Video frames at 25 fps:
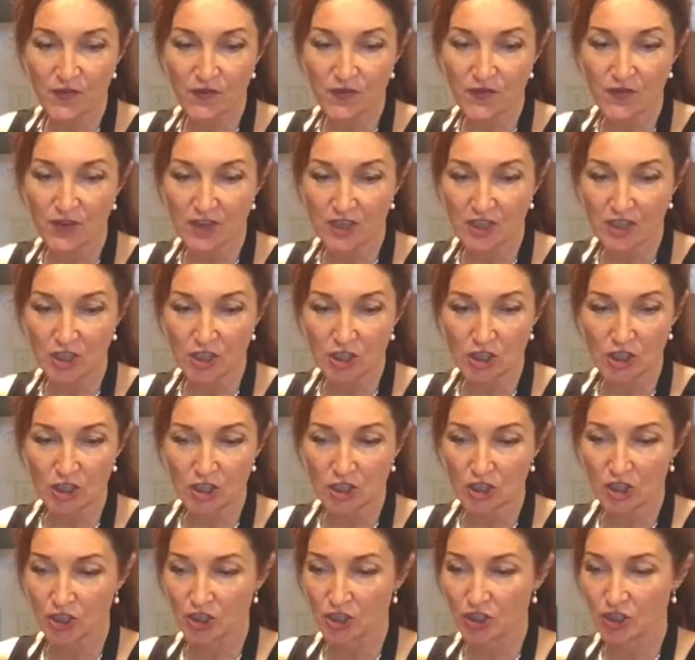
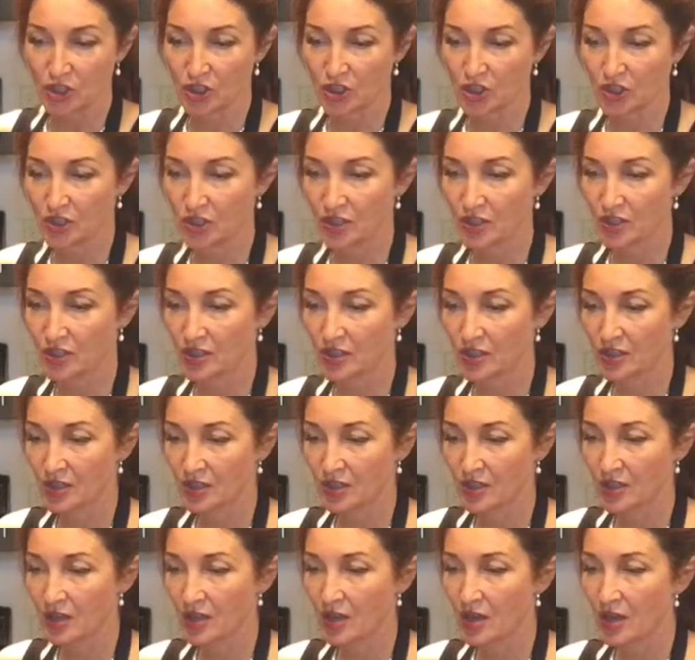fish
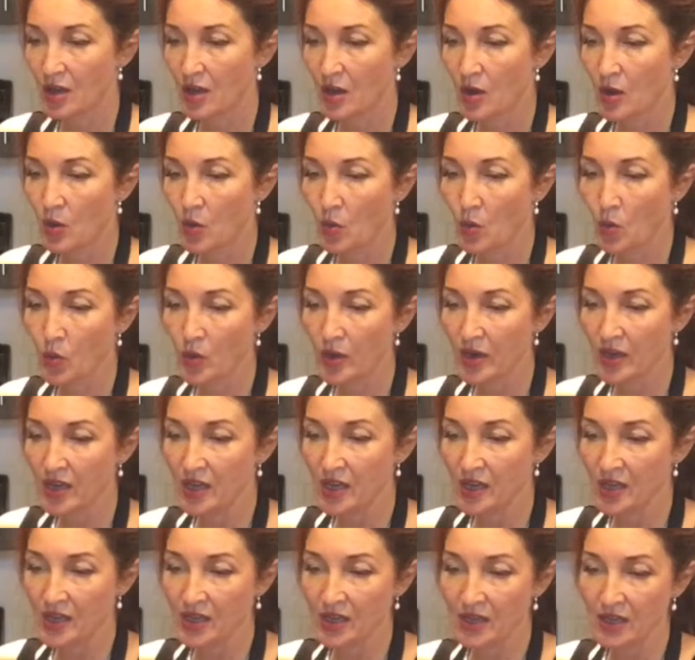
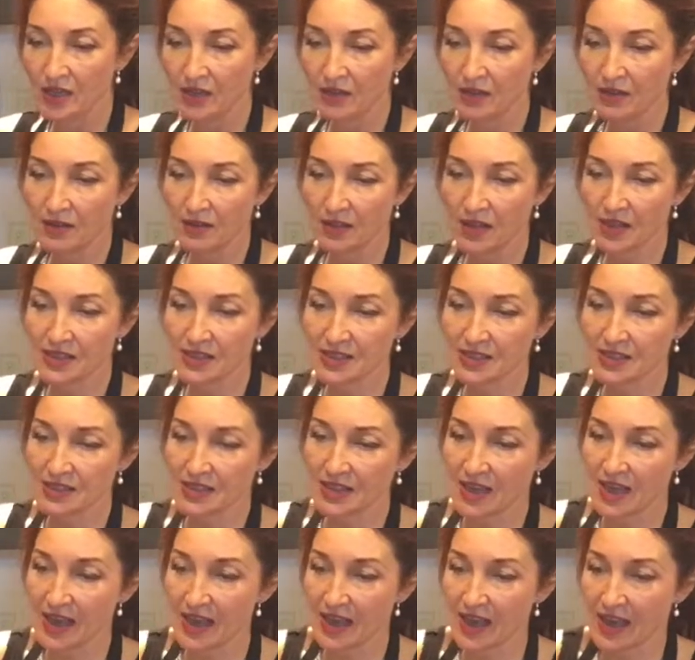with, let's
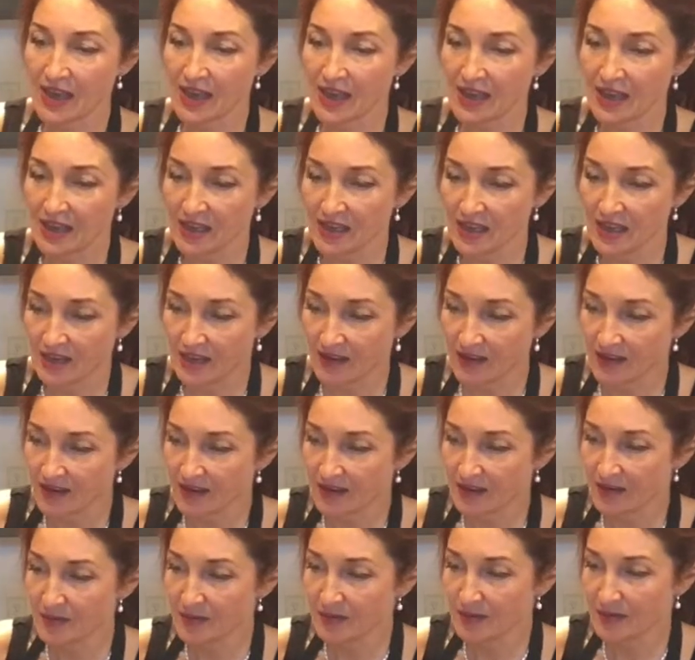say,
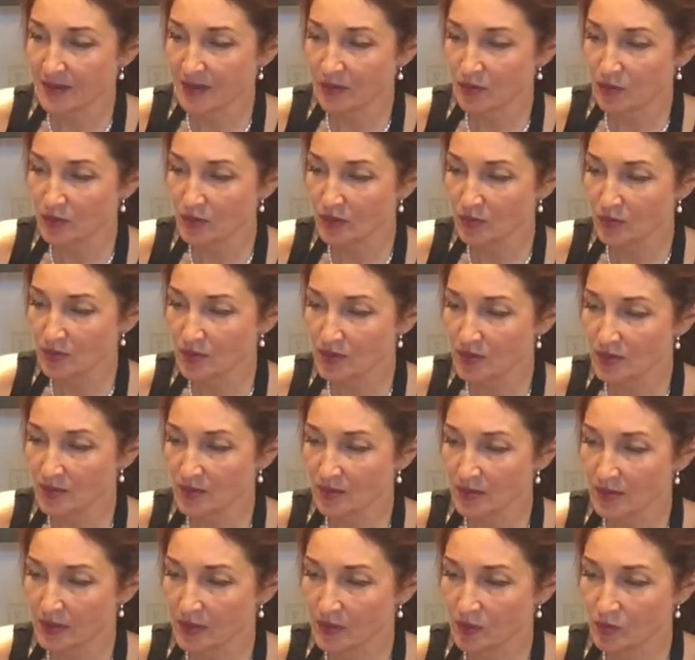I wonder what
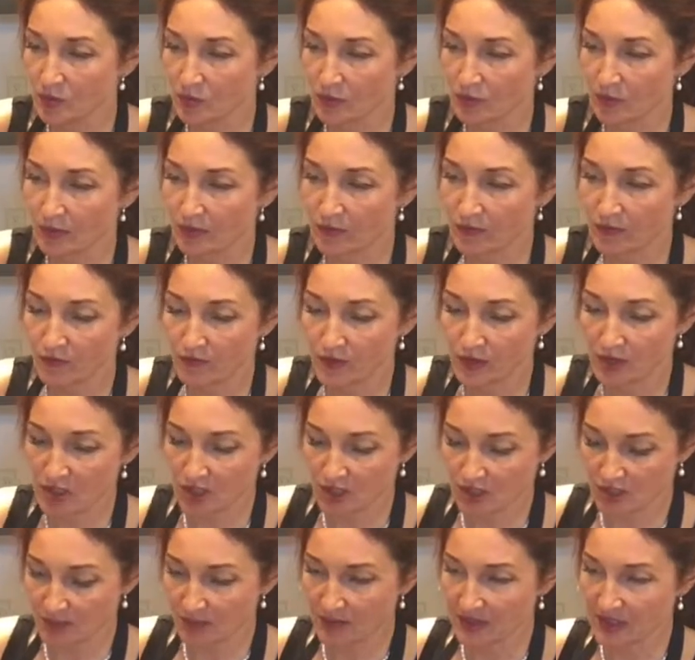can be good with fish,
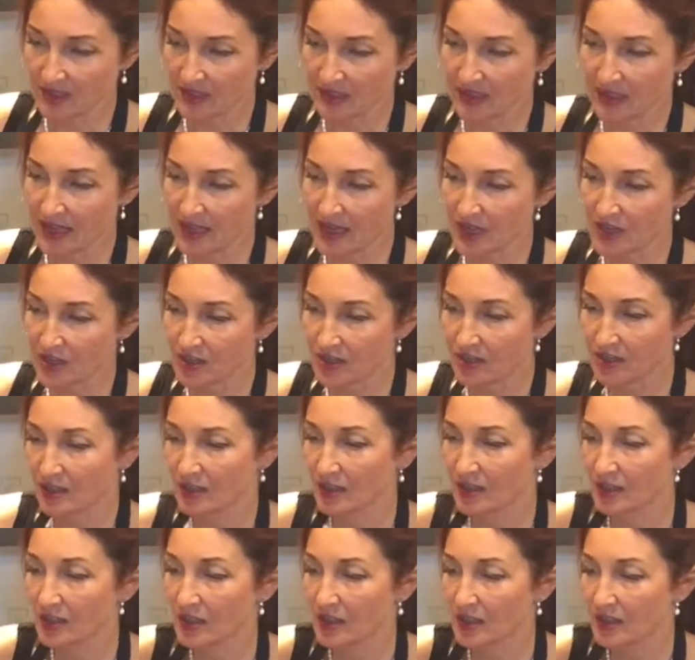something lighter
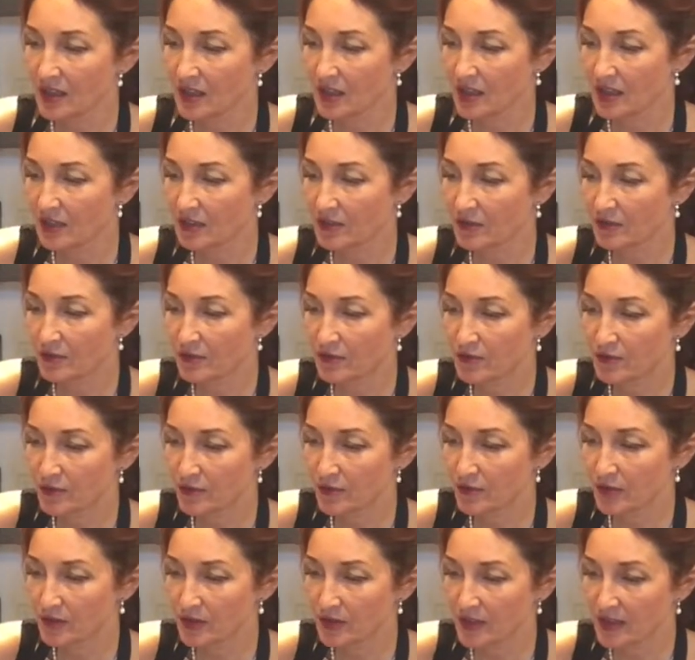in
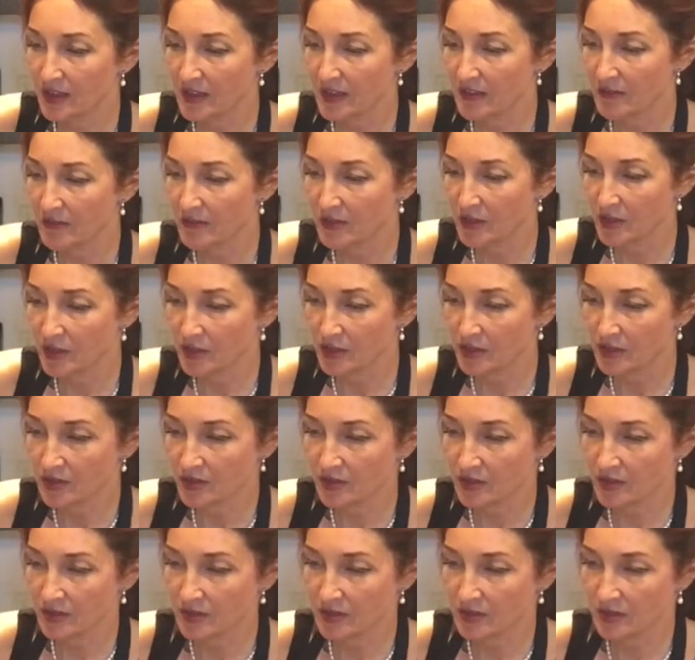flavor.
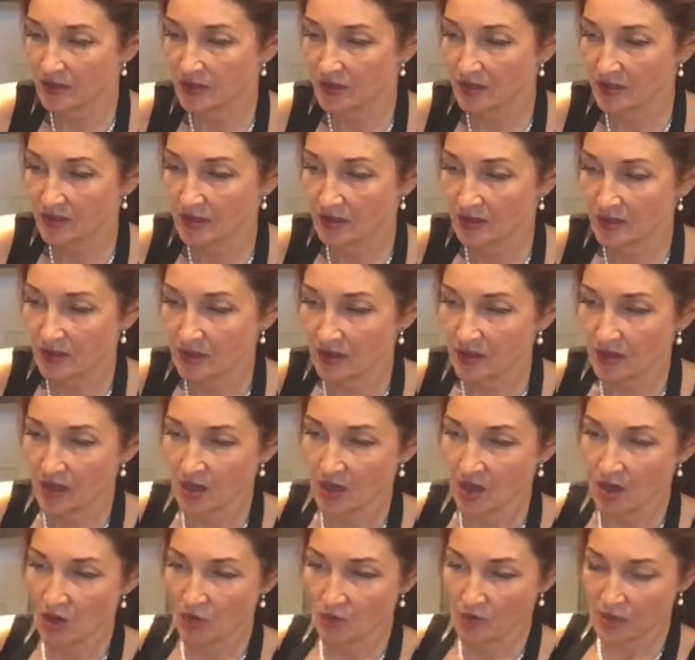
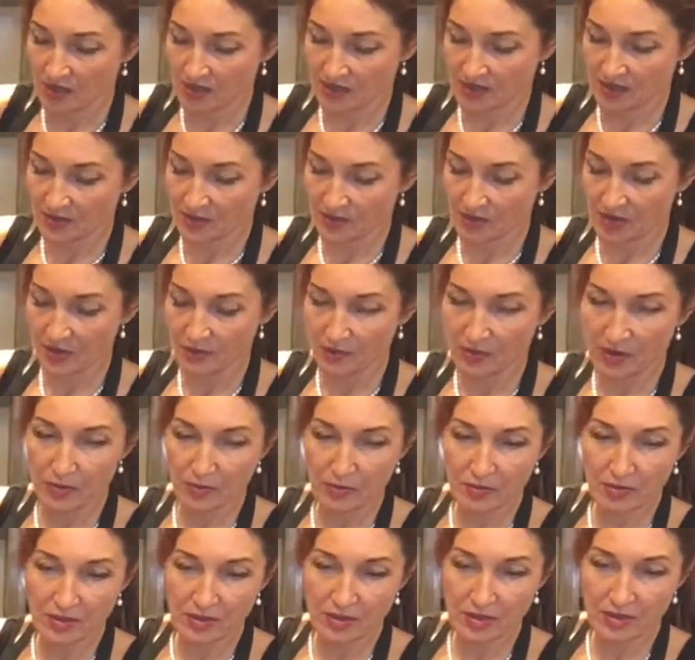How about some red
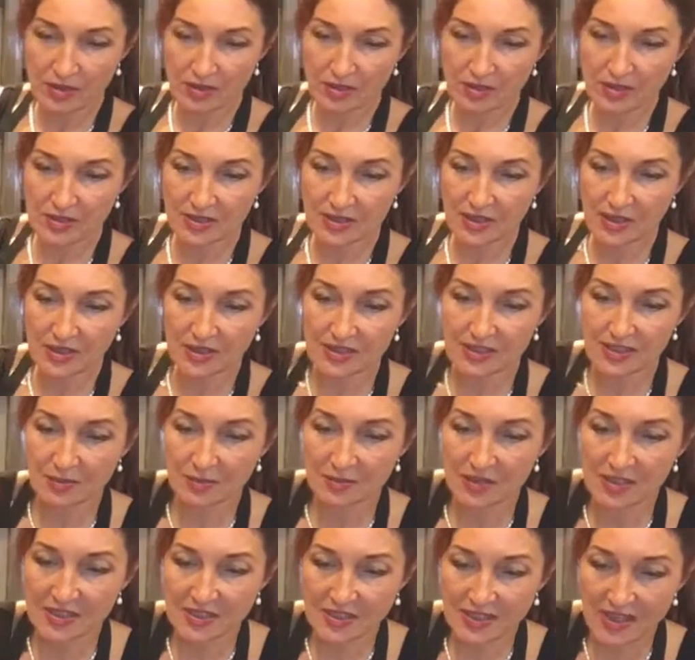peppers and some
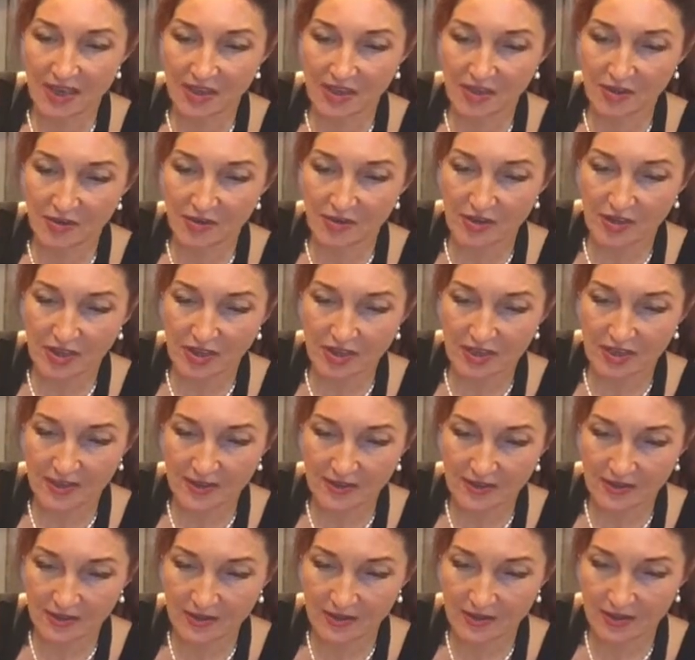celery?
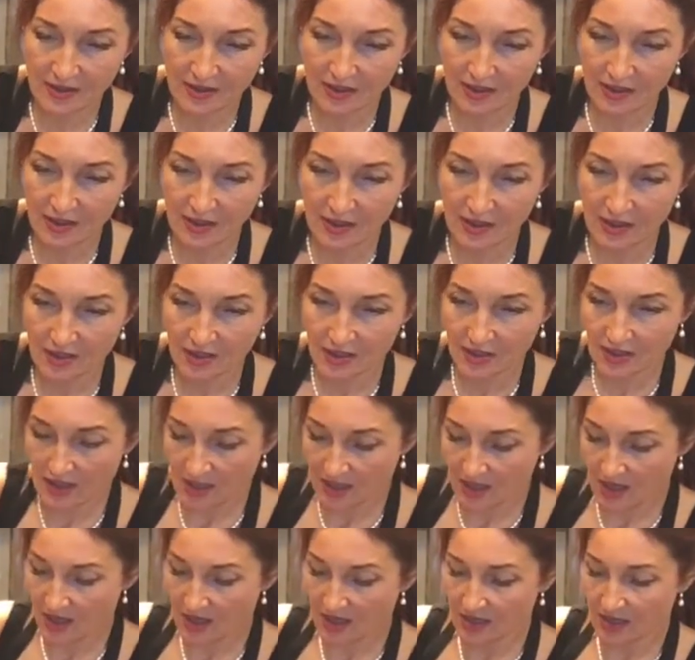
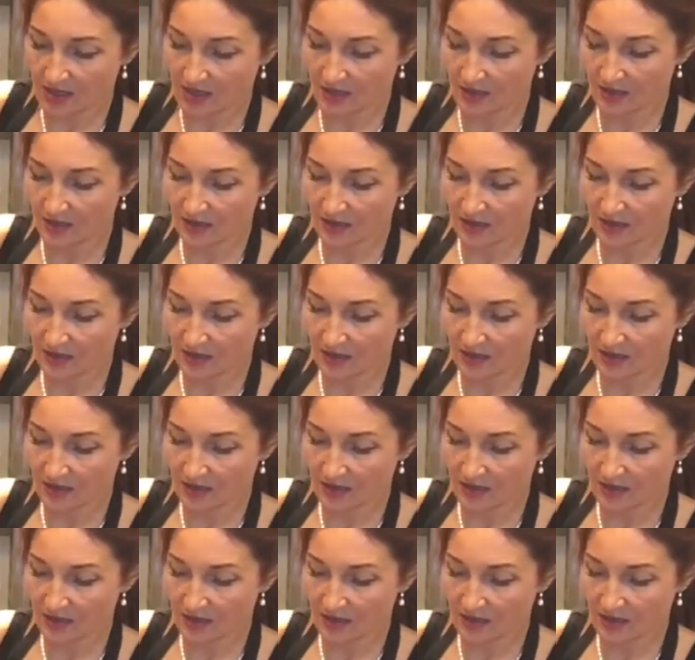Again,